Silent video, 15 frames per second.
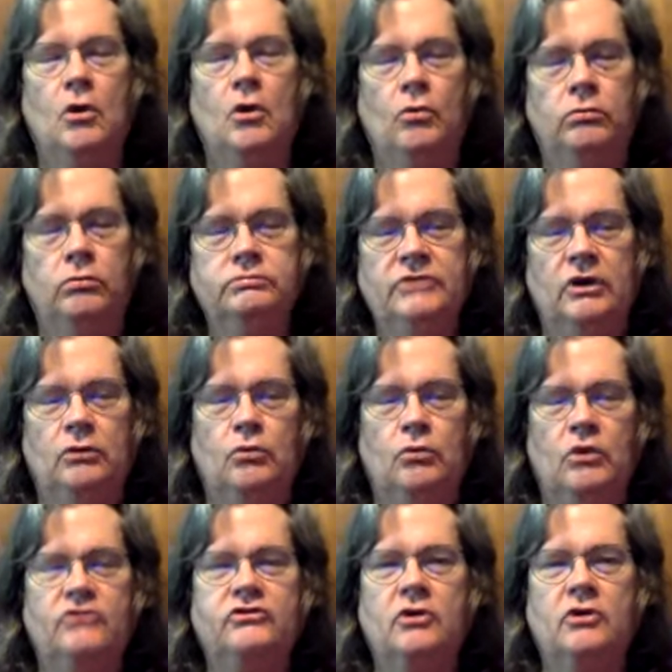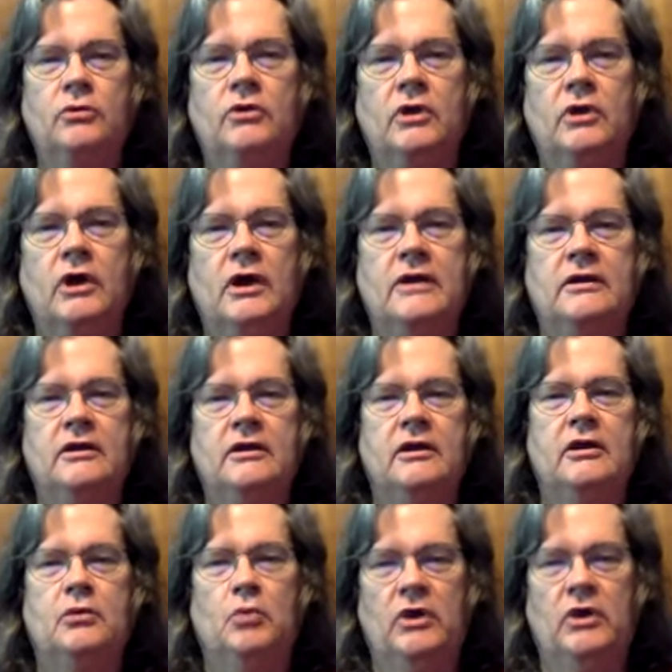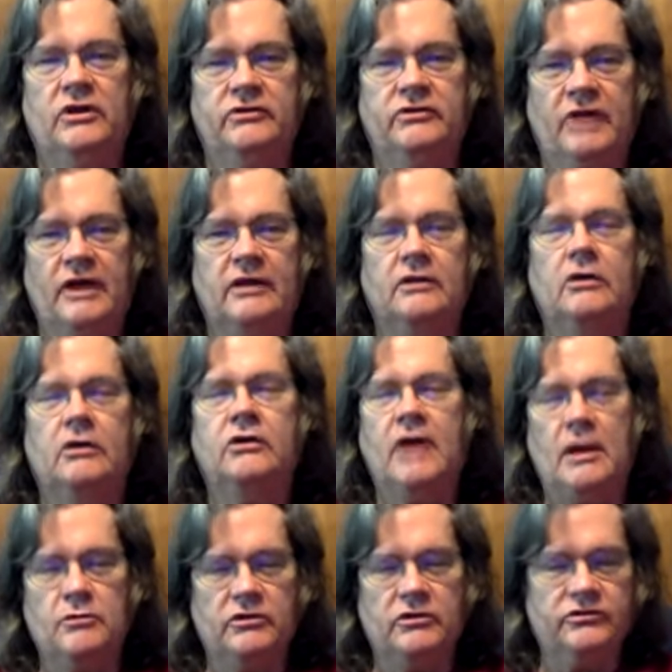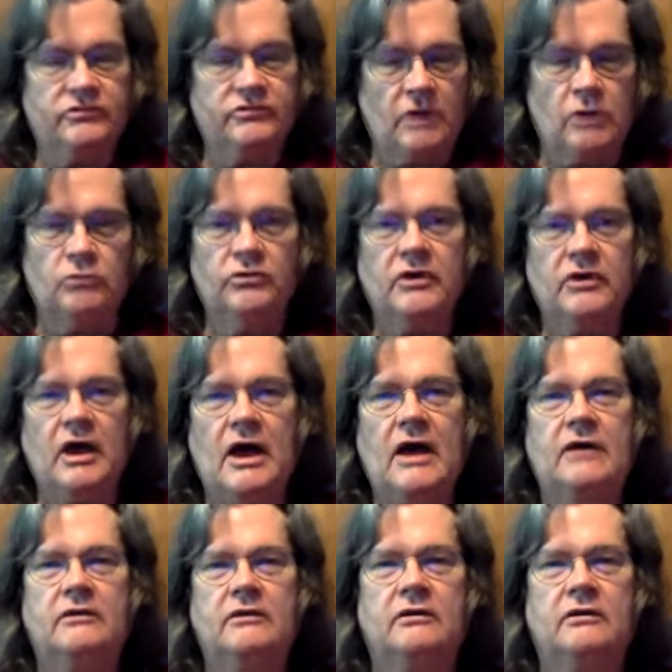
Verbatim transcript: you know, what's going on but it's like okay i'm going to start with god